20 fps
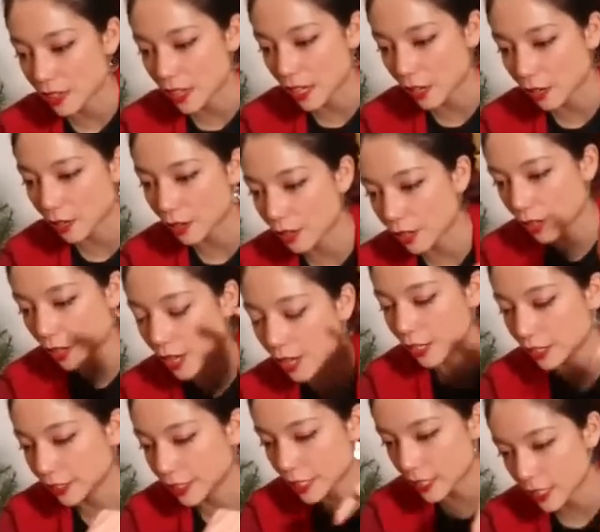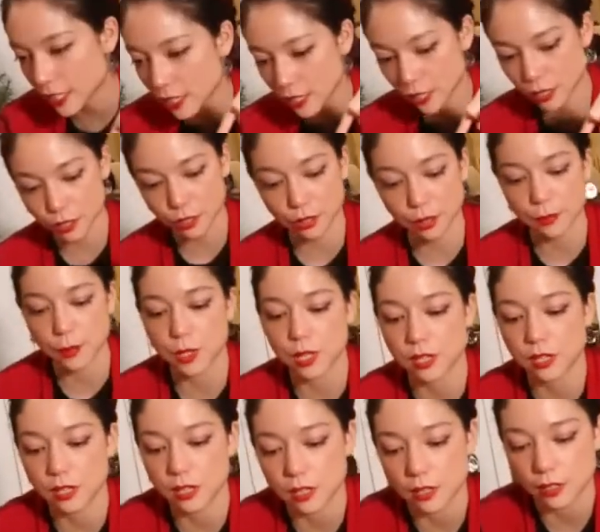They are linked in the
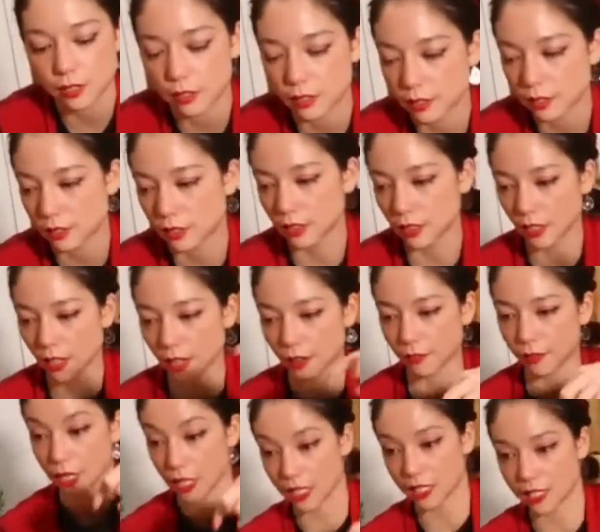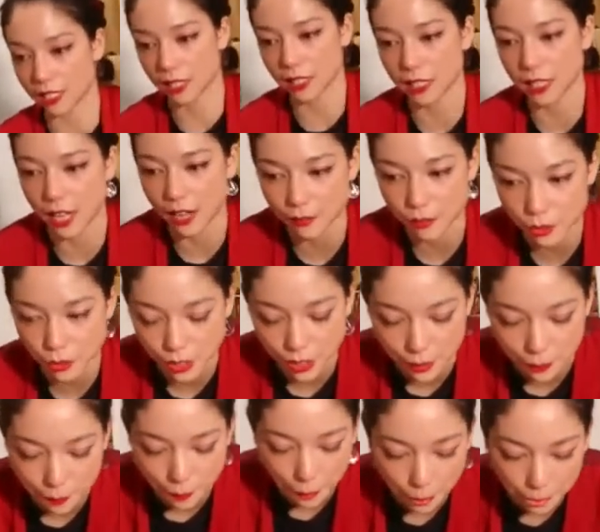description of this live
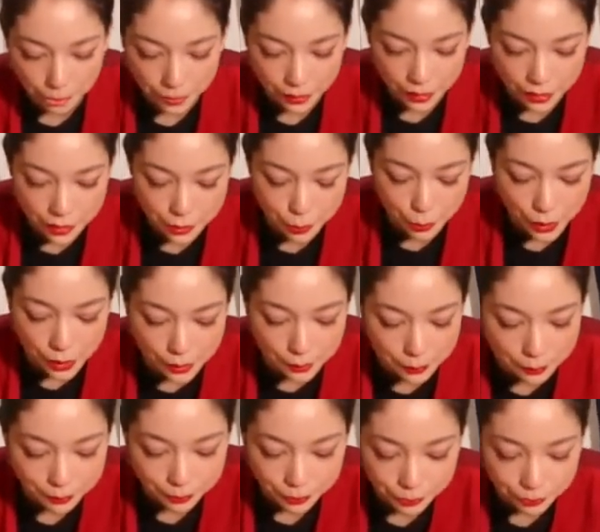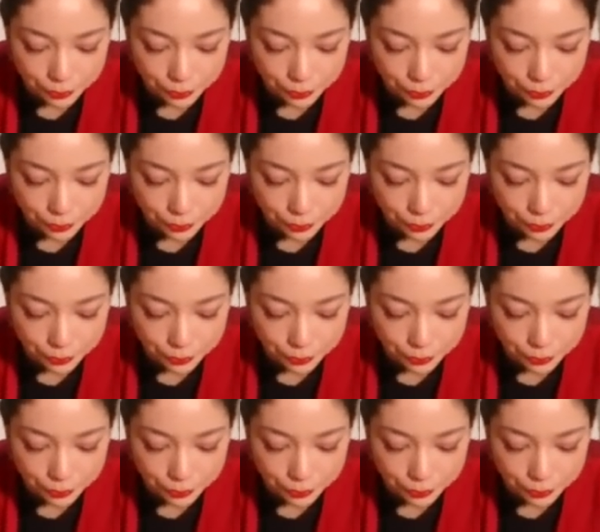stream as well.